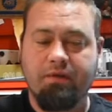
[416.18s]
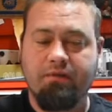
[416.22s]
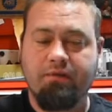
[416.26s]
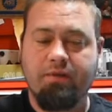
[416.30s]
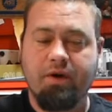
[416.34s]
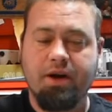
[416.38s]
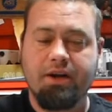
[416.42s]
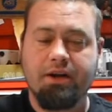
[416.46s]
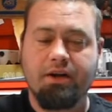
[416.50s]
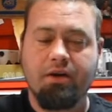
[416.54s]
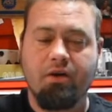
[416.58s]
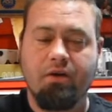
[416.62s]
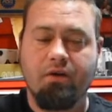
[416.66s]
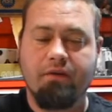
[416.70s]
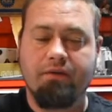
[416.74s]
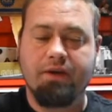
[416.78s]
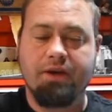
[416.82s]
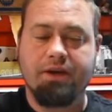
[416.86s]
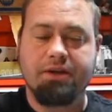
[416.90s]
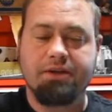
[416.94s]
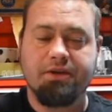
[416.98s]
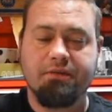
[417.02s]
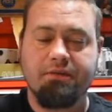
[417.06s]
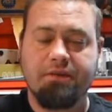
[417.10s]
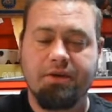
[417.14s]
afraid to go over
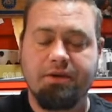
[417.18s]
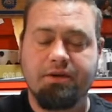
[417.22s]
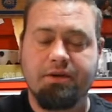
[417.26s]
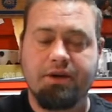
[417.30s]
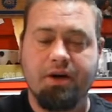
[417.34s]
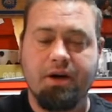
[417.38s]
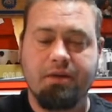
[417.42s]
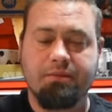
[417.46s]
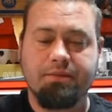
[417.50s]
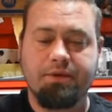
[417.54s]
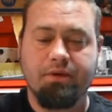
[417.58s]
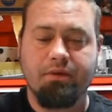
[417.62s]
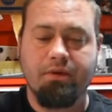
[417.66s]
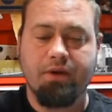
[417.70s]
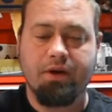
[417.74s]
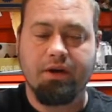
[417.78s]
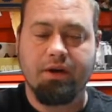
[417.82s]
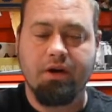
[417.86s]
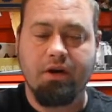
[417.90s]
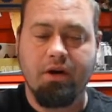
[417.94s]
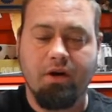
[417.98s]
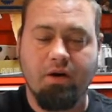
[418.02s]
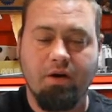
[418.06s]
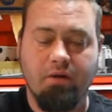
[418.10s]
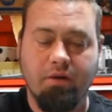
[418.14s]
this a few times. You want to
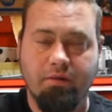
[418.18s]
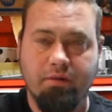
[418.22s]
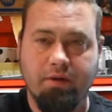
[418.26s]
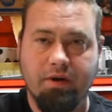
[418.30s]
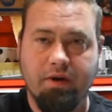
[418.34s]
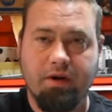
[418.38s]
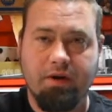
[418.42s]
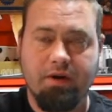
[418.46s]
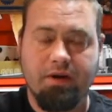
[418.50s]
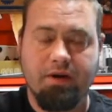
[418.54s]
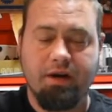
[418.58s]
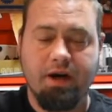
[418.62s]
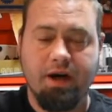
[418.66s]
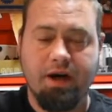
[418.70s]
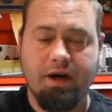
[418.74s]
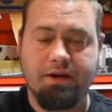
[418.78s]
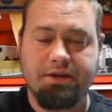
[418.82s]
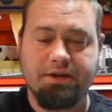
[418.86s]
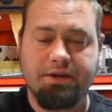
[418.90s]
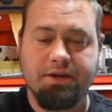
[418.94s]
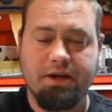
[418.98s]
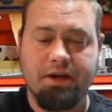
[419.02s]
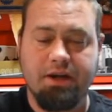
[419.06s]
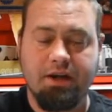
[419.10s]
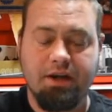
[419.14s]
go
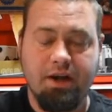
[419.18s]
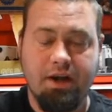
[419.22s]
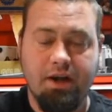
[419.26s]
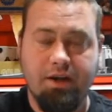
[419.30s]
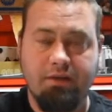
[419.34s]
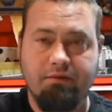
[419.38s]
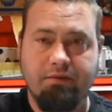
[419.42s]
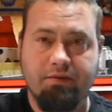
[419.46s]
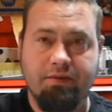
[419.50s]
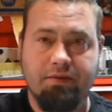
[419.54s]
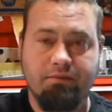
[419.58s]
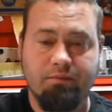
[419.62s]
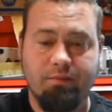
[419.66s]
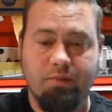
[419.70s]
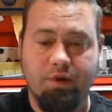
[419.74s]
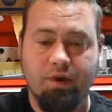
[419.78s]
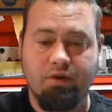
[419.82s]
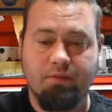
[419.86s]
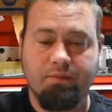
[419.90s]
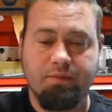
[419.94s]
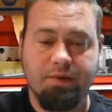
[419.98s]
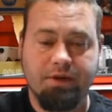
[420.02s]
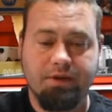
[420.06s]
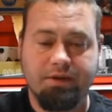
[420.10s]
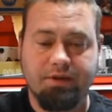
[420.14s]
nice and even
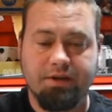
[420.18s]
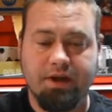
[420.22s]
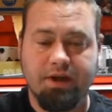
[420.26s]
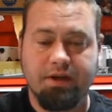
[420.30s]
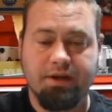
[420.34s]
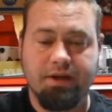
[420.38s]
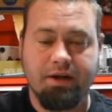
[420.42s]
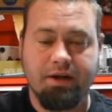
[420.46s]
movements like